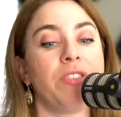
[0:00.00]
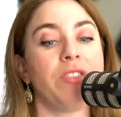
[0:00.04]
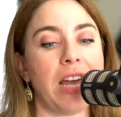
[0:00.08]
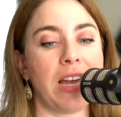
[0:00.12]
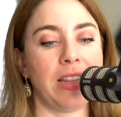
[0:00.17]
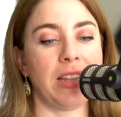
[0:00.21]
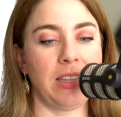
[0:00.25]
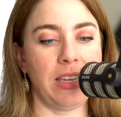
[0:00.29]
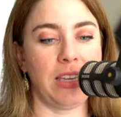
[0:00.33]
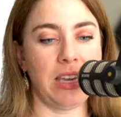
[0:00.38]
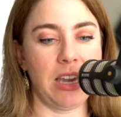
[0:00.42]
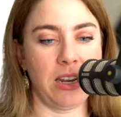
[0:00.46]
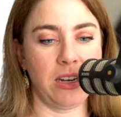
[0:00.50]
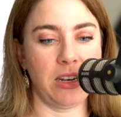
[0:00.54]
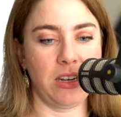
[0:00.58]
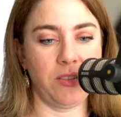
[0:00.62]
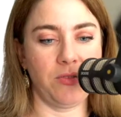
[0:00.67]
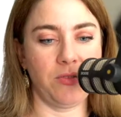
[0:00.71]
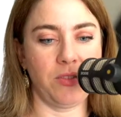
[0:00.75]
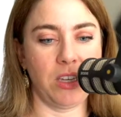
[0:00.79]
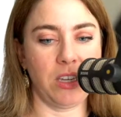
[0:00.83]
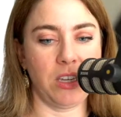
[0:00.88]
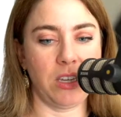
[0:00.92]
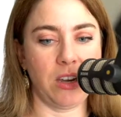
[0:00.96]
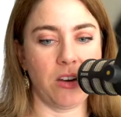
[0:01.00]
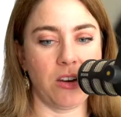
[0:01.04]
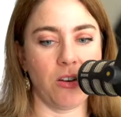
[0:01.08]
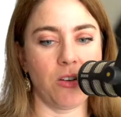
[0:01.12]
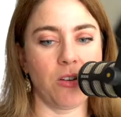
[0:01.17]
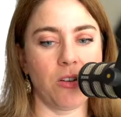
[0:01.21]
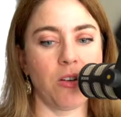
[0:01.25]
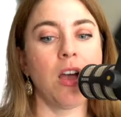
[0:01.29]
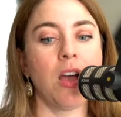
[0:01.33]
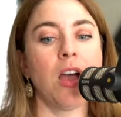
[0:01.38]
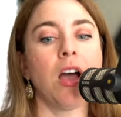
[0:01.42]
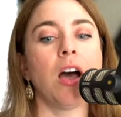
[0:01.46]
at the end of the year.
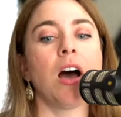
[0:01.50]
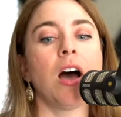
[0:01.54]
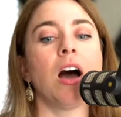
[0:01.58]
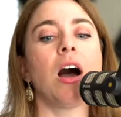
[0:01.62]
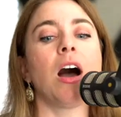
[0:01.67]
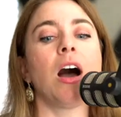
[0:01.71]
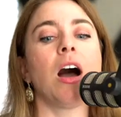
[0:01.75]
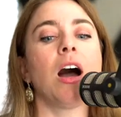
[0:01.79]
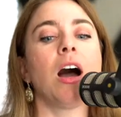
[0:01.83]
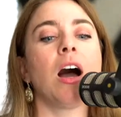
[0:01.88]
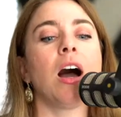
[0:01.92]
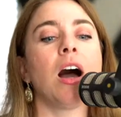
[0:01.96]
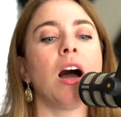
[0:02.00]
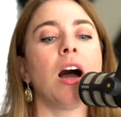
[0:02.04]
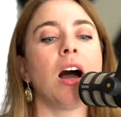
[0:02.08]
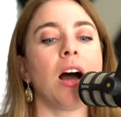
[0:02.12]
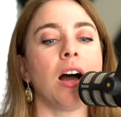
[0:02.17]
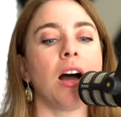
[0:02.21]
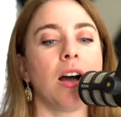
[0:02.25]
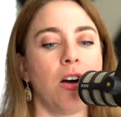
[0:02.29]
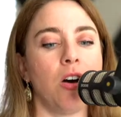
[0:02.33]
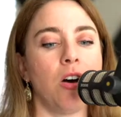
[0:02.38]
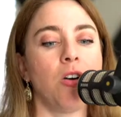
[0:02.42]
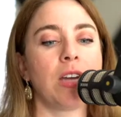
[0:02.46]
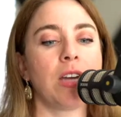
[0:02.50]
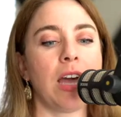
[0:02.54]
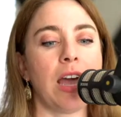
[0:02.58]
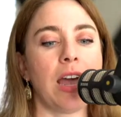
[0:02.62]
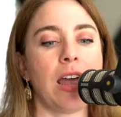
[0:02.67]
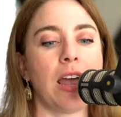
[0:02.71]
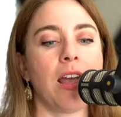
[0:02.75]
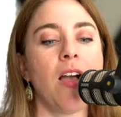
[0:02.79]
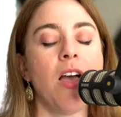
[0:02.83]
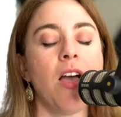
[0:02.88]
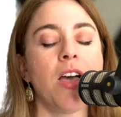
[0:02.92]
Aha. Okay.